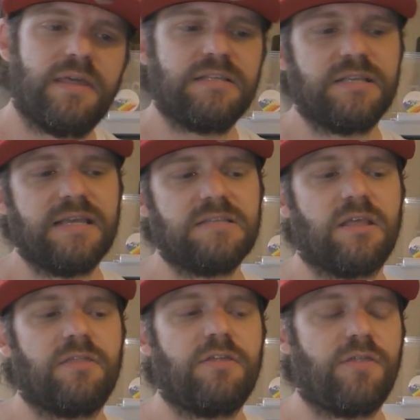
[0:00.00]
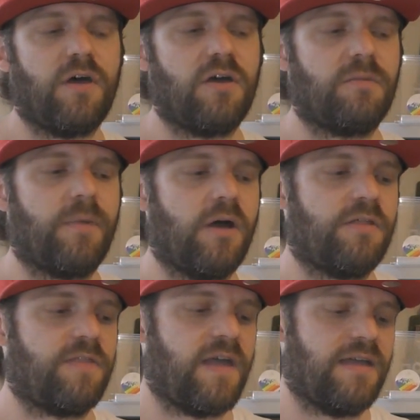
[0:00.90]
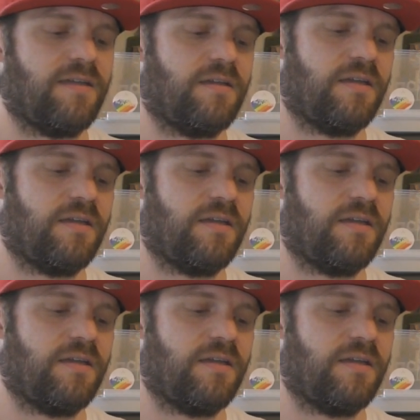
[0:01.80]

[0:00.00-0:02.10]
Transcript: This is The Third Birthday